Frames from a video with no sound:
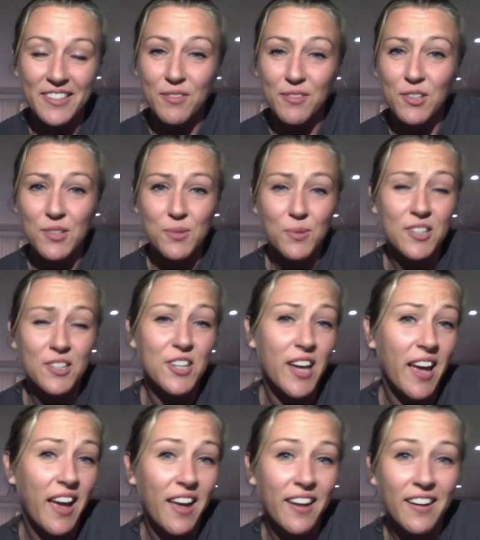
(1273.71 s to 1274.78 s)
If you just want to
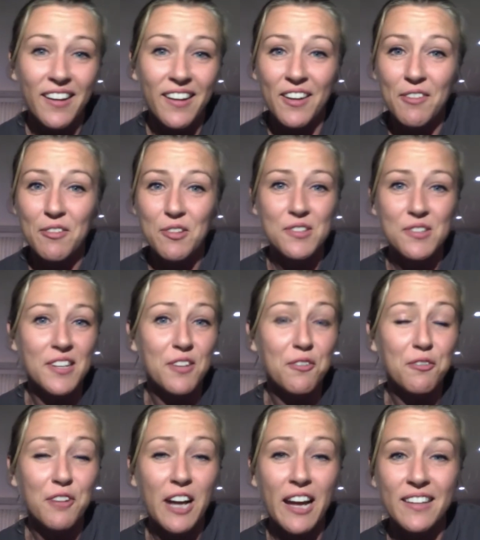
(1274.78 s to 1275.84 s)
chat, if you just need a
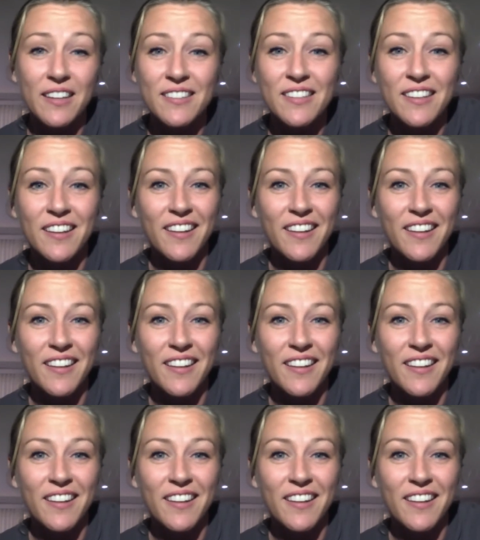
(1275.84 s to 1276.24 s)
friend,